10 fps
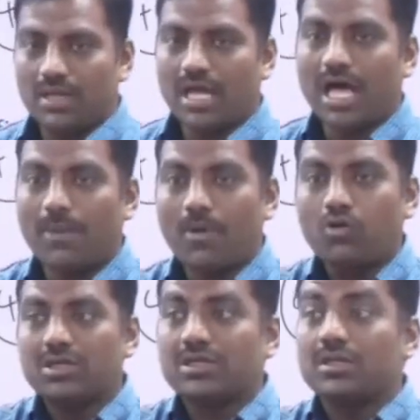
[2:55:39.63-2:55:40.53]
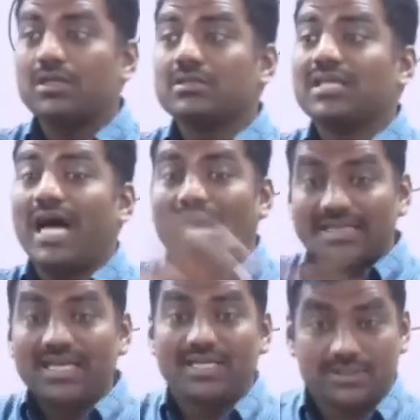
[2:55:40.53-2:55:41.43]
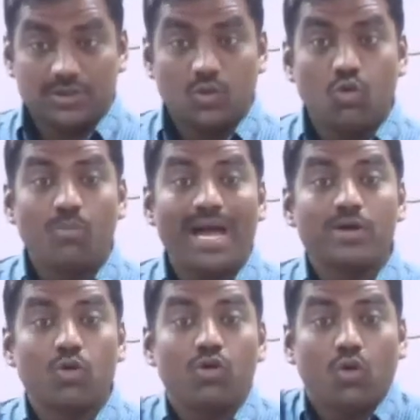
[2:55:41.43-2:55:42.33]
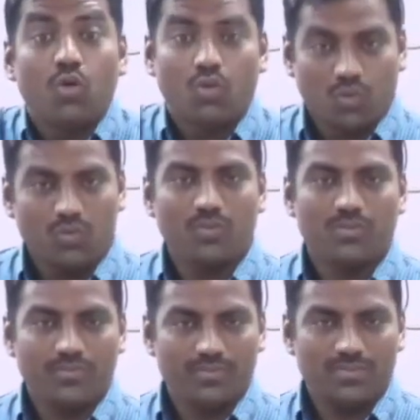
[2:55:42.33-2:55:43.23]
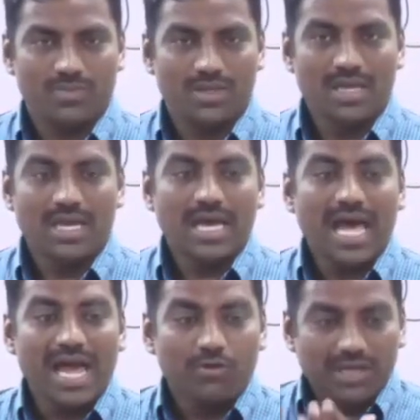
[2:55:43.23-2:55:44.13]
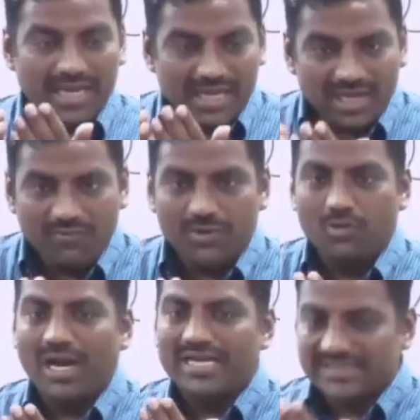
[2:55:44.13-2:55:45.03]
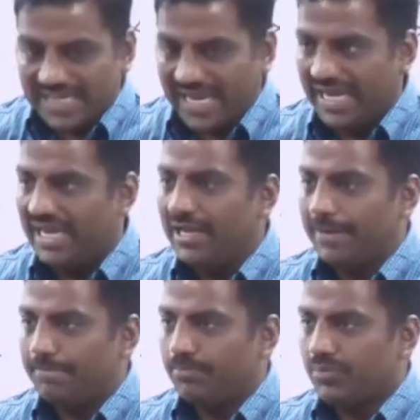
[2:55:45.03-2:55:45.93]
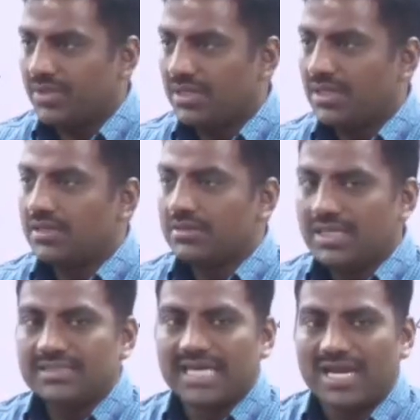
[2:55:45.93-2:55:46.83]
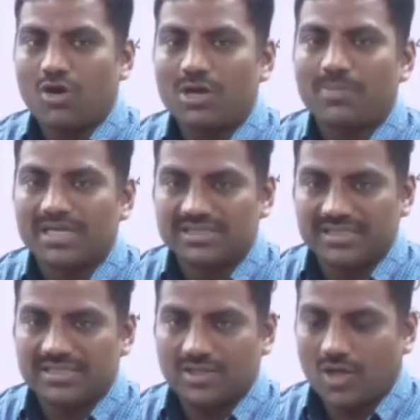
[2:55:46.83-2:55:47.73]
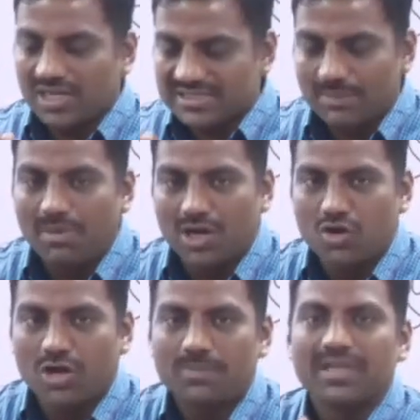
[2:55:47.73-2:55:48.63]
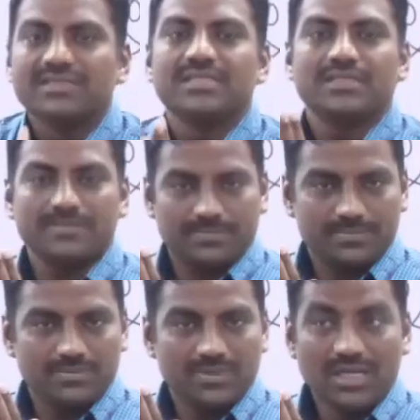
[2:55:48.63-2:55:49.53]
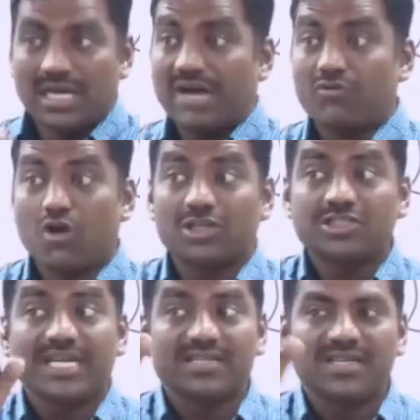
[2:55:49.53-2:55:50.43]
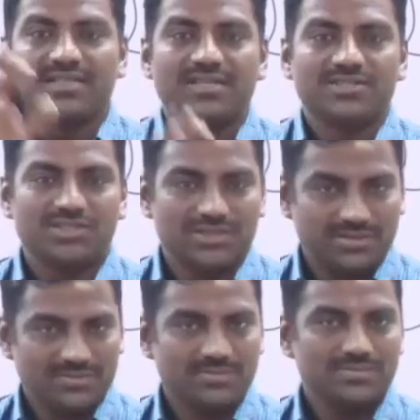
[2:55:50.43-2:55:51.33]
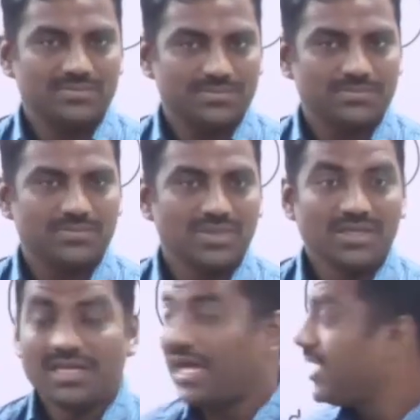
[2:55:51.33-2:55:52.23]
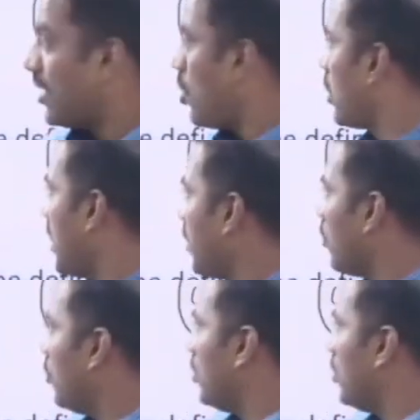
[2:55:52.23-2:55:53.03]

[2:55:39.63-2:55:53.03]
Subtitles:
about the others whom I don't know. I have taken a few and saying these are not pleasant or some are not pleasant. I have not checked the others. I cannot conclude